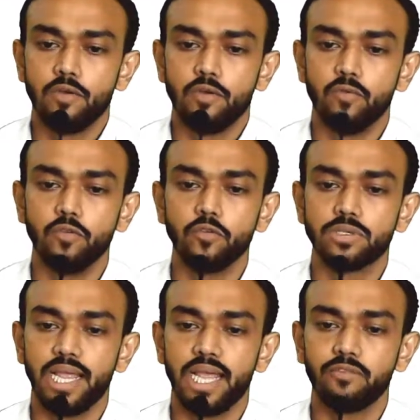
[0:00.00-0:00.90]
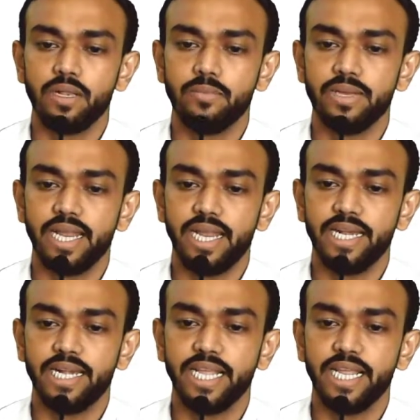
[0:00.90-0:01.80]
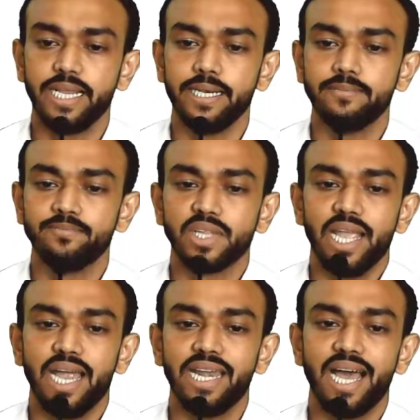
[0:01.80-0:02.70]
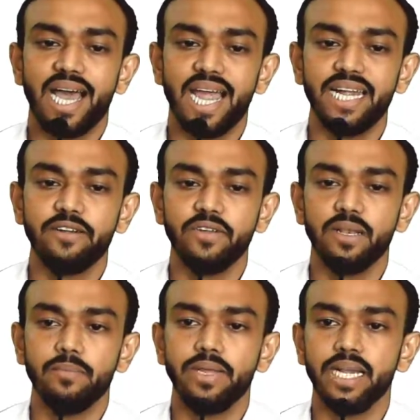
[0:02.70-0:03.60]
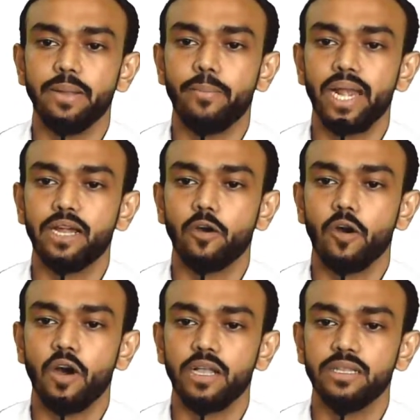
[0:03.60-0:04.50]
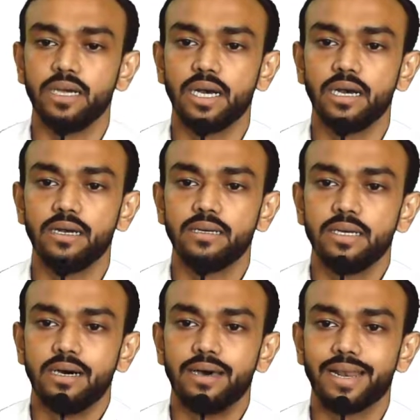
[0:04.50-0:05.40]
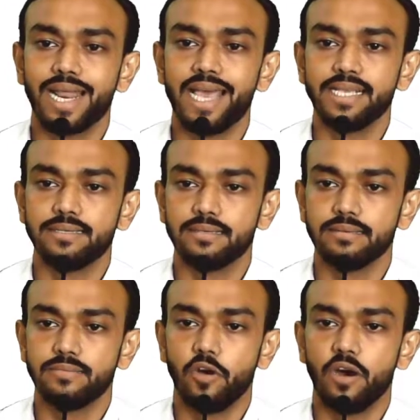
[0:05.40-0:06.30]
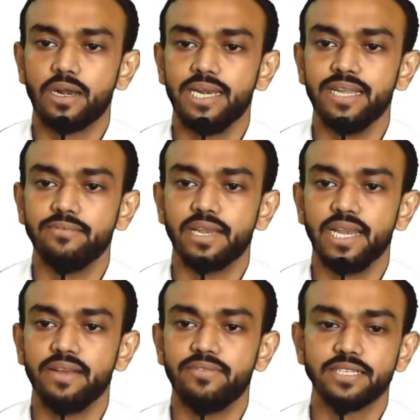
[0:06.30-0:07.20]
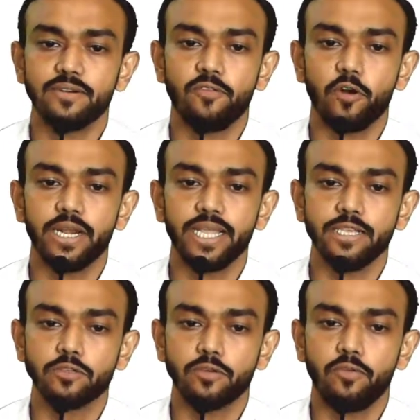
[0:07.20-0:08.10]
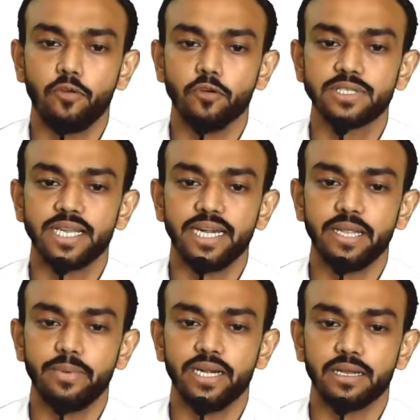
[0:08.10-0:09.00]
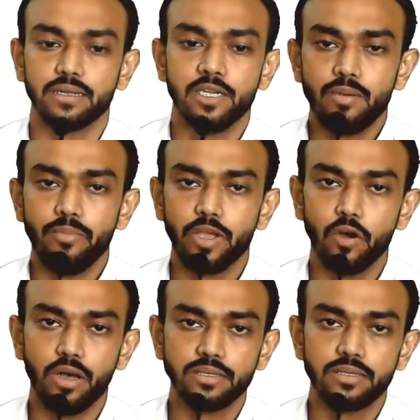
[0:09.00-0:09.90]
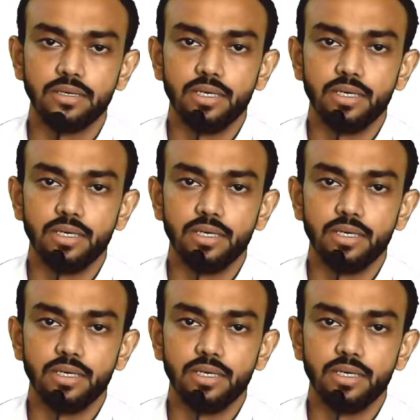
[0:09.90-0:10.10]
whose length will be 18 and height will be depend on the rise or lift. Lift is a 40, so 4 cm, because